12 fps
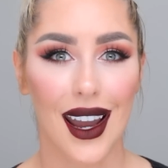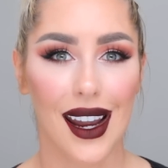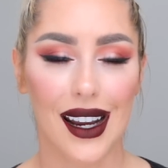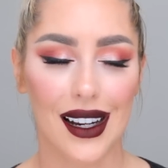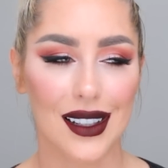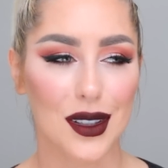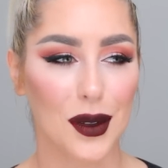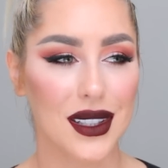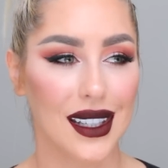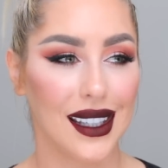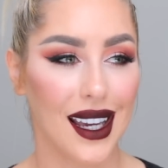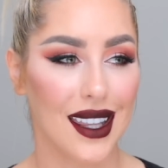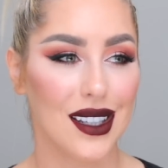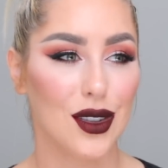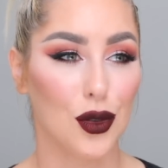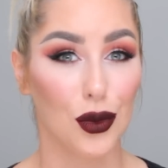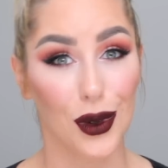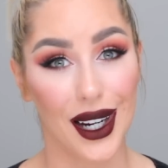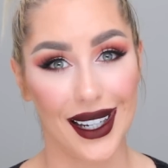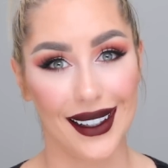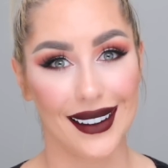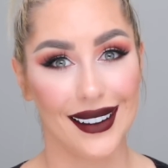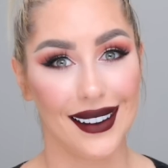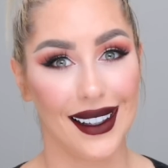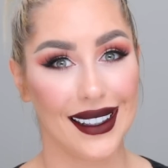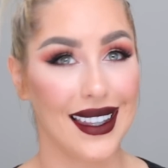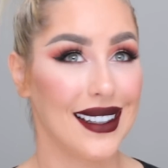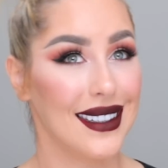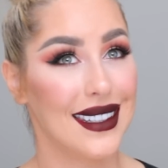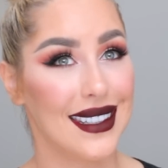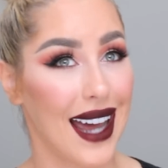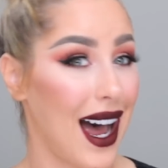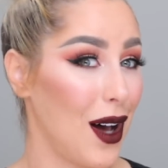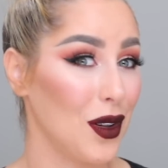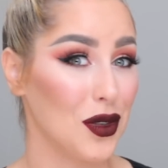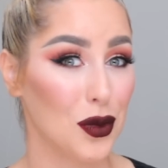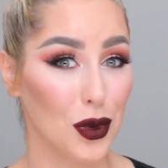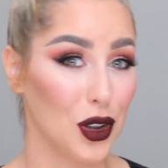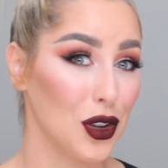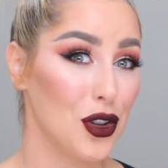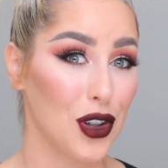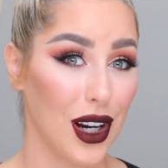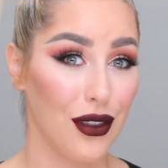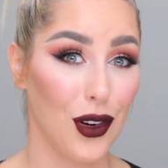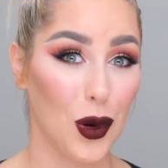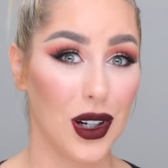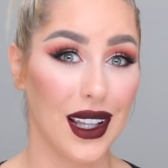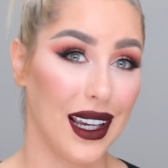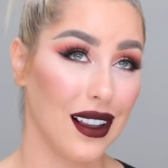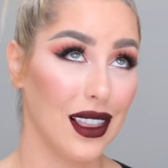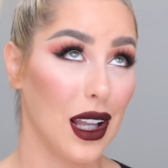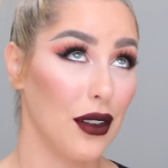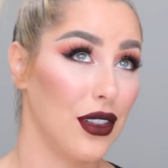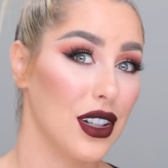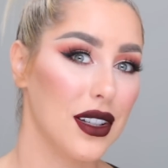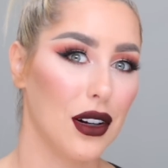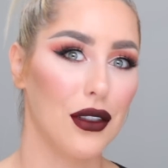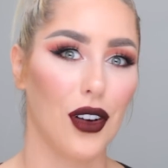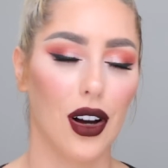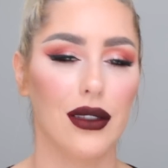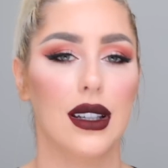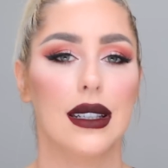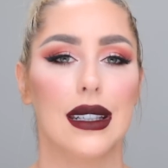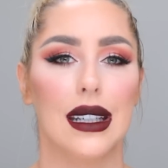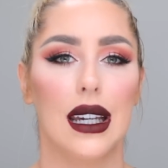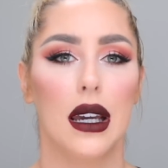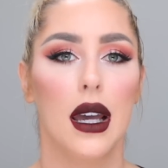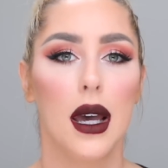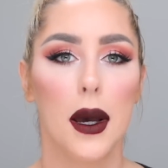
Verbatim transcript: And it's always like, yeah, that's great. Like that sounds real straightforward. Like love yourself, obviously.